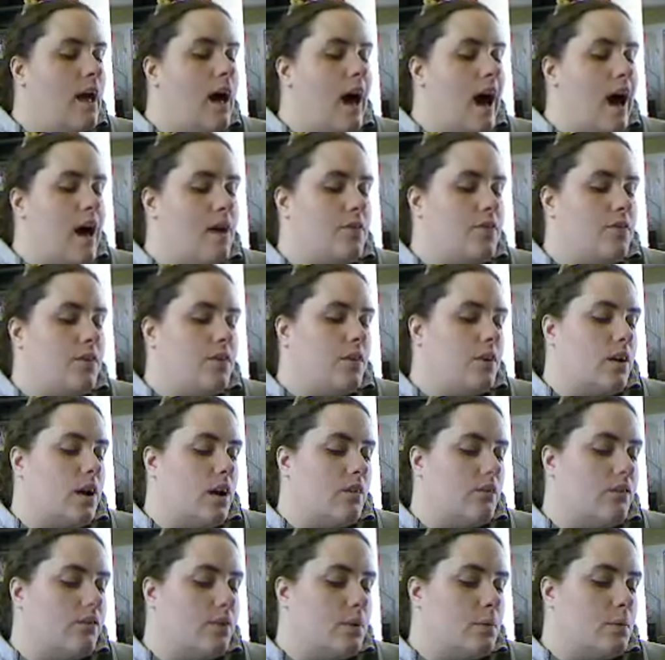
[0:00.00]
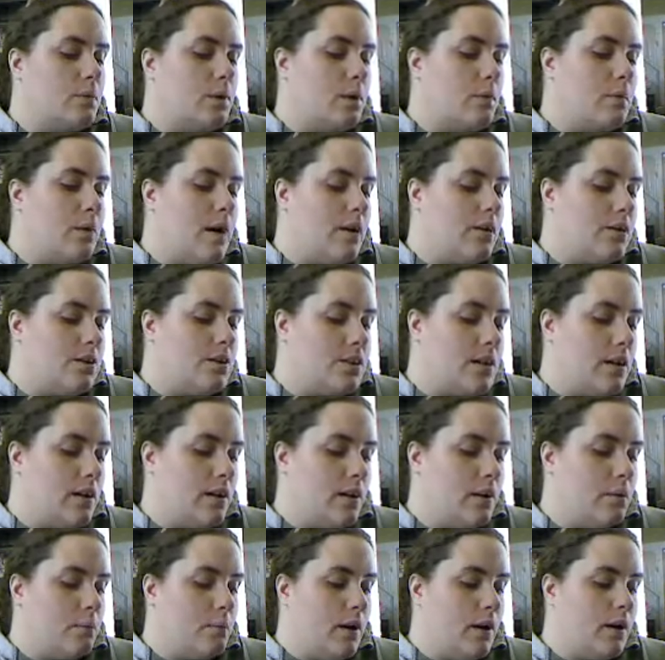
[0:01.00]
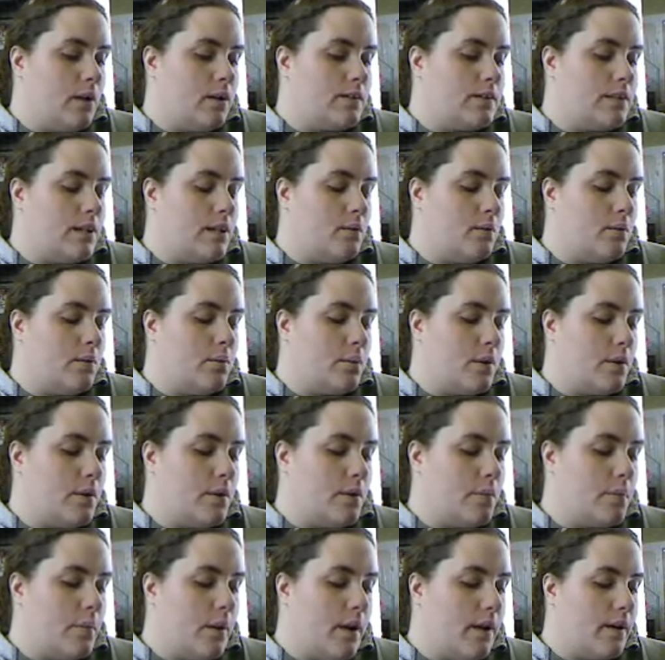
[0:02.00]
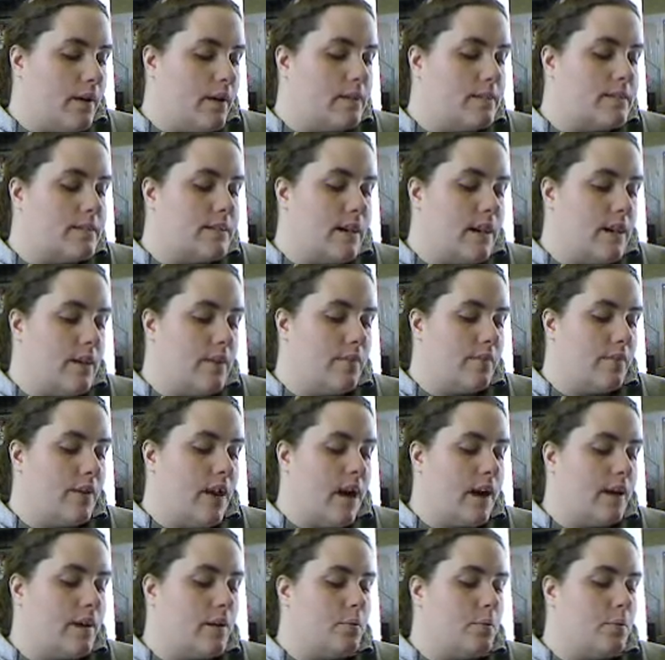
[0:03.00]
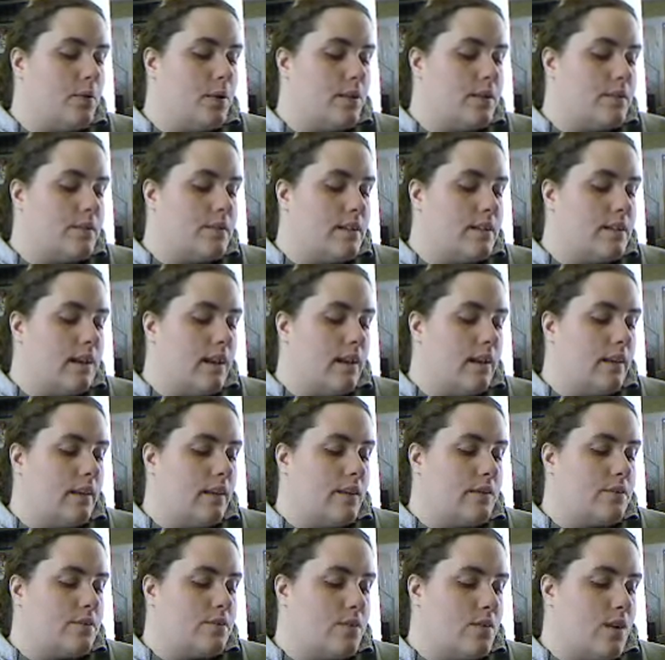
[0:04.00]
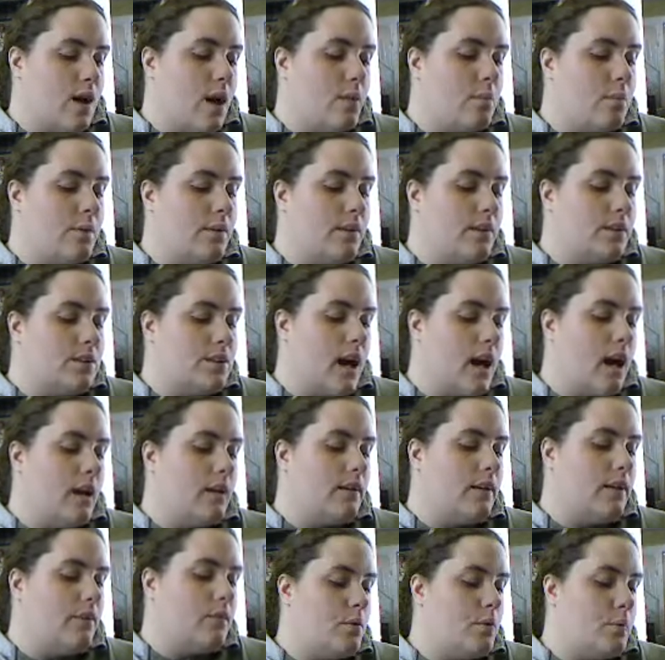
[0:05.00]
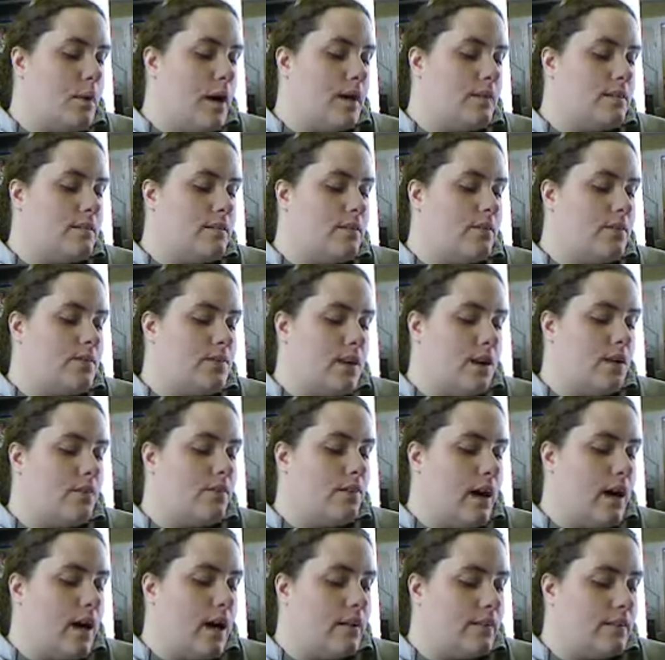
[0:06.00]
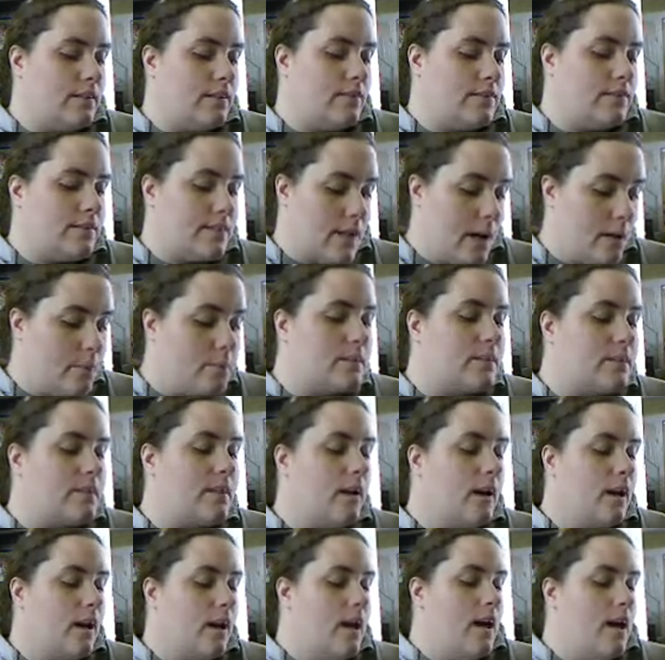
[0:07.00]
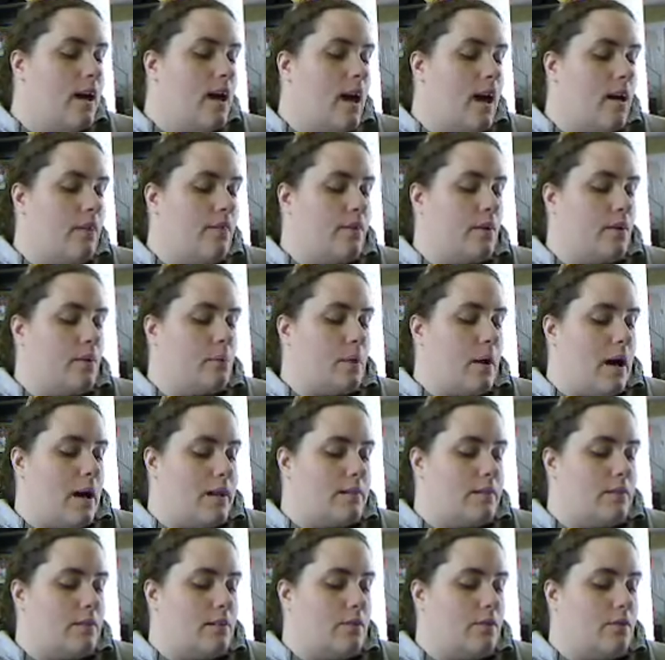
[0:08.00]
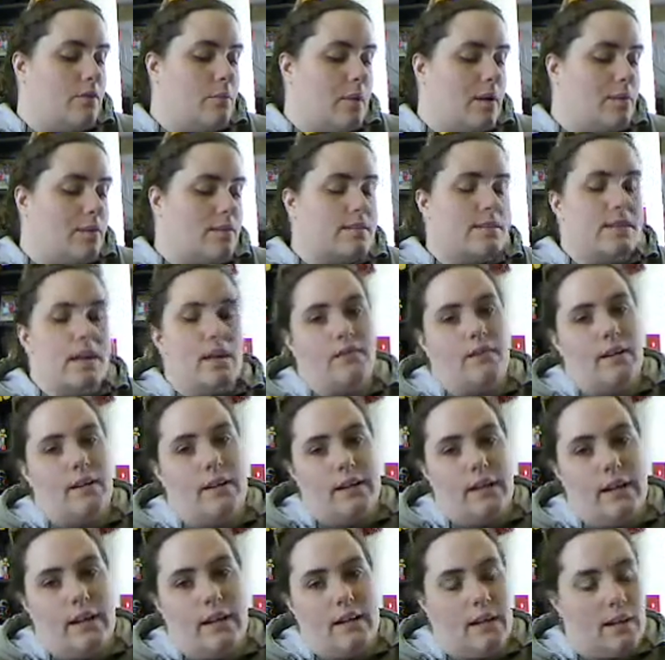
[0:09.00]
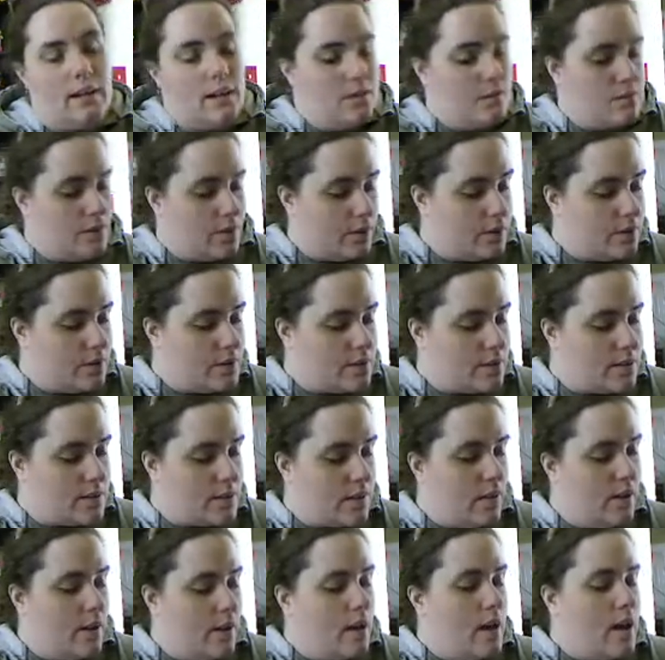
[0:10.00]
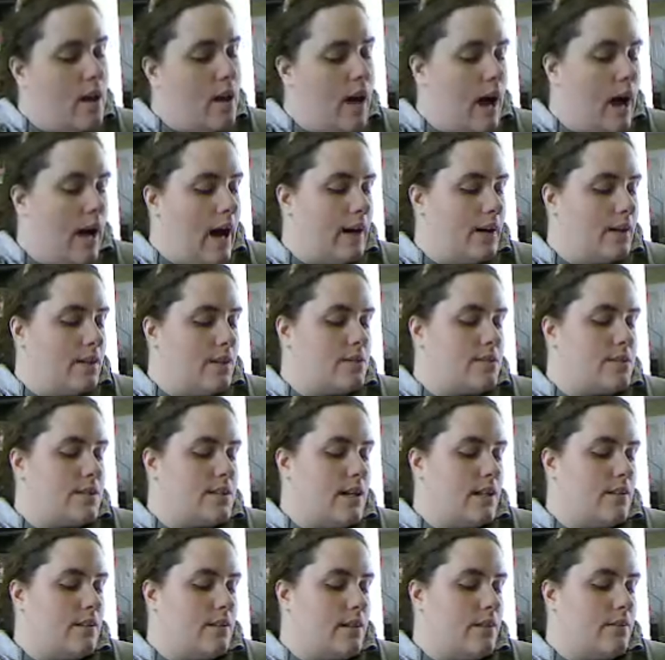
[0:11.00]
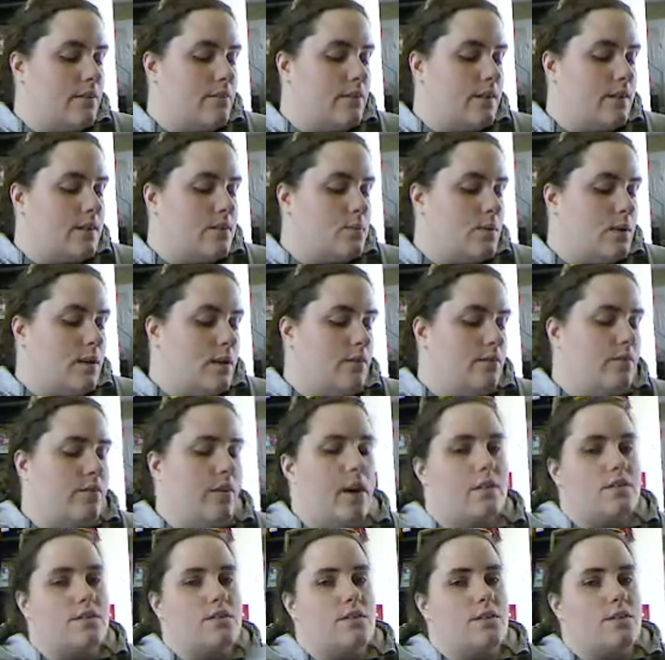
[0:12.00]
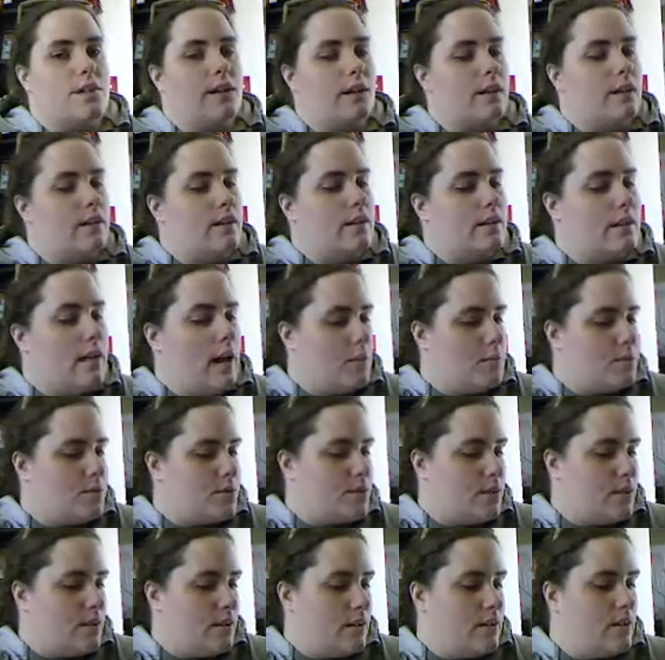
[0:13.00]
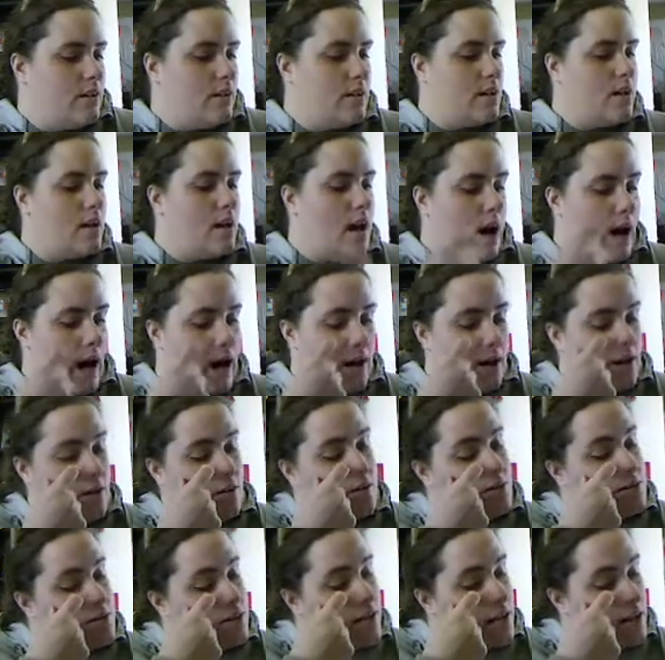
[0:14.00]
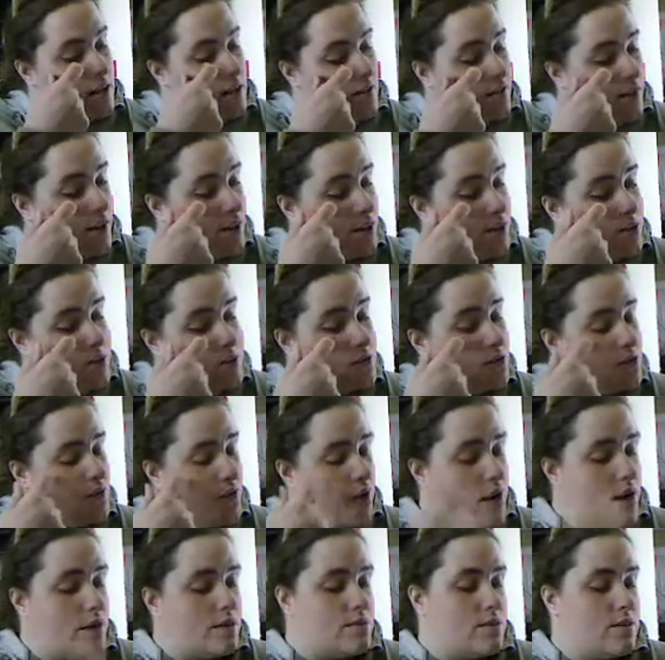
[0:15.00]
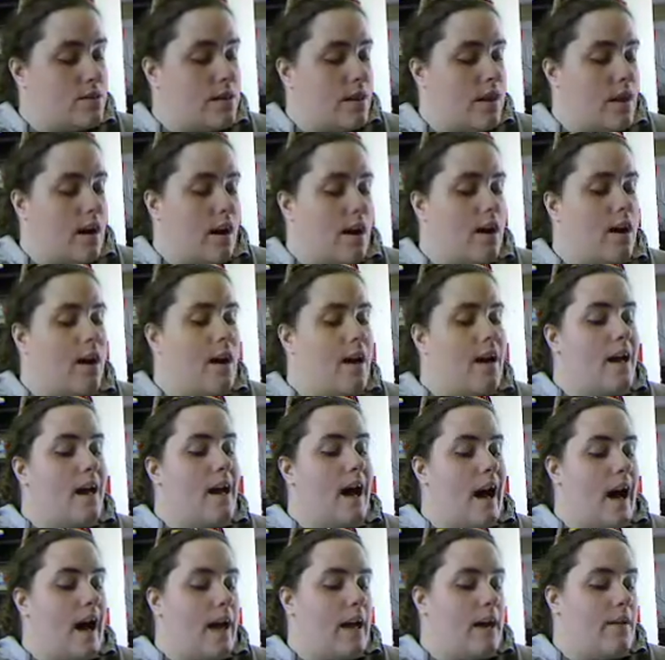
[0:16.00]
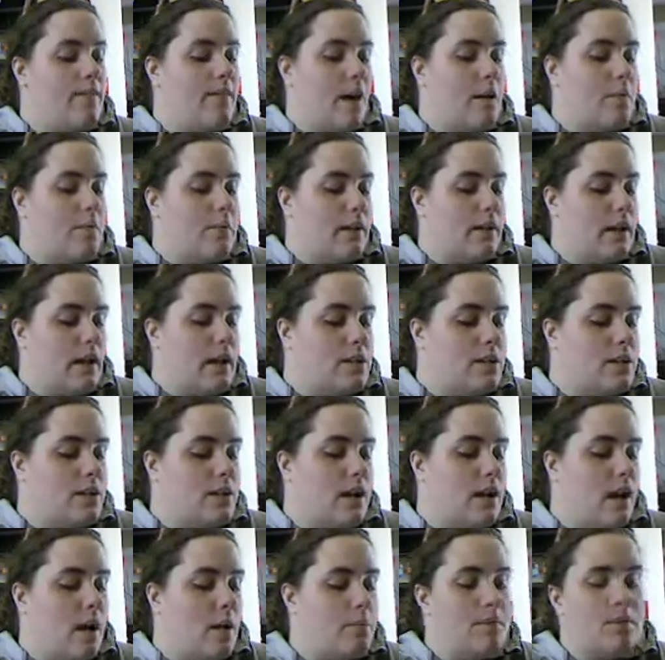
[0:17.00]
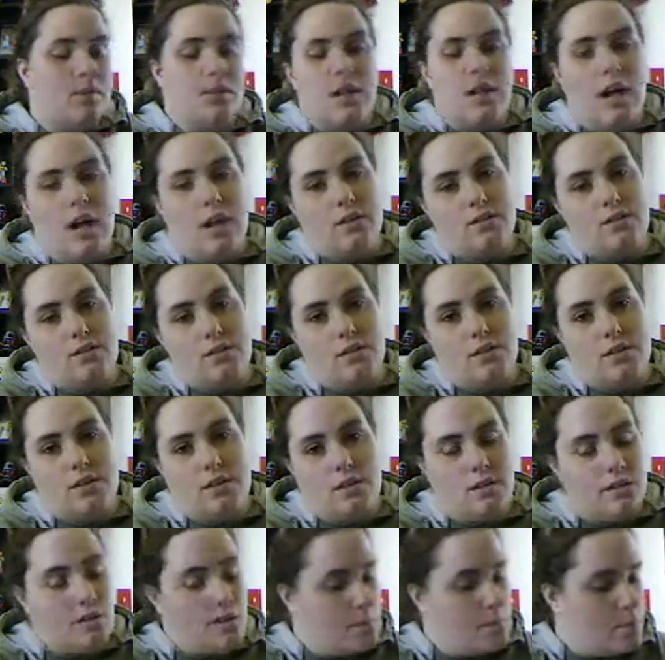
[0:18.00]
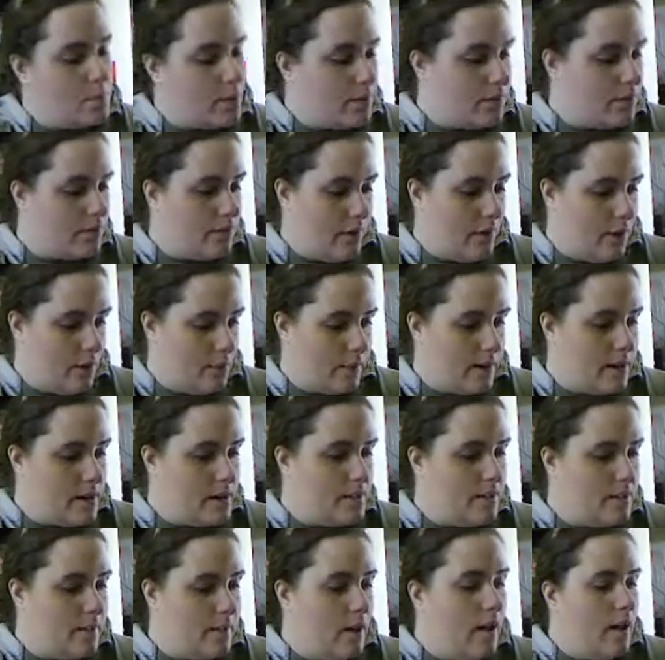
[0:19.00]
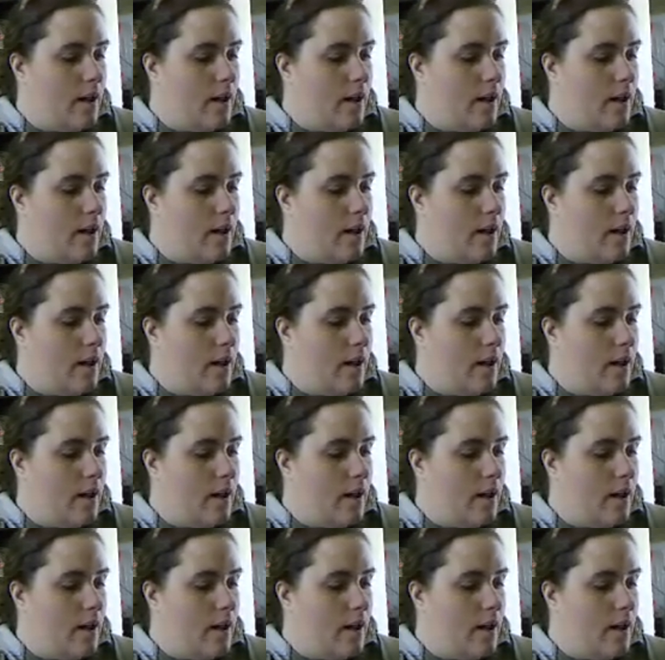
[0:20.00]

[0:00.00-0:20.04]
I feel comfortable about sharing parenting with birth parents, if not in person, then at least through helping the child a positive self-concept and feel positive about self-identity and roots. I understand the difference between foster care and adoption. I understand if I choose foster care, I have an obligation to help the child to return to their birth family.